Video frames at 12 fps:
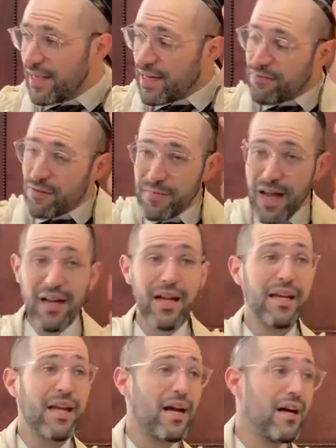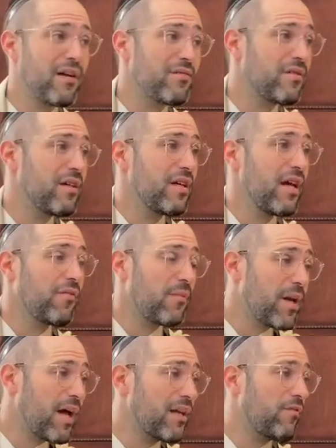And if I'm not chayav, if
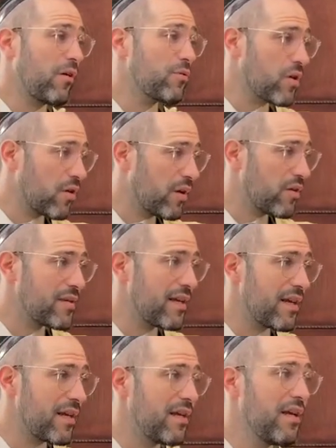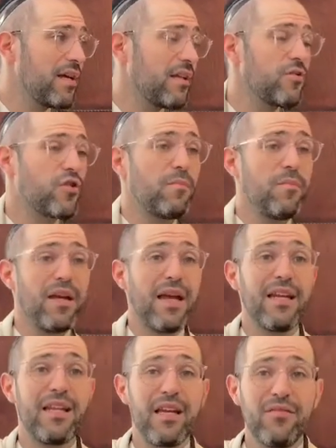I was already yotze, this should be
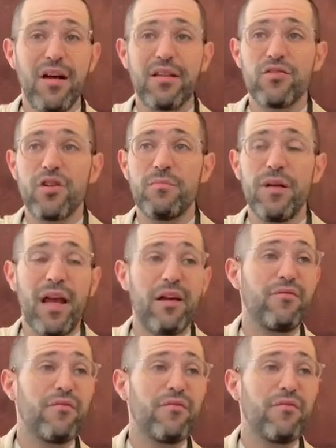a nedava, this should be a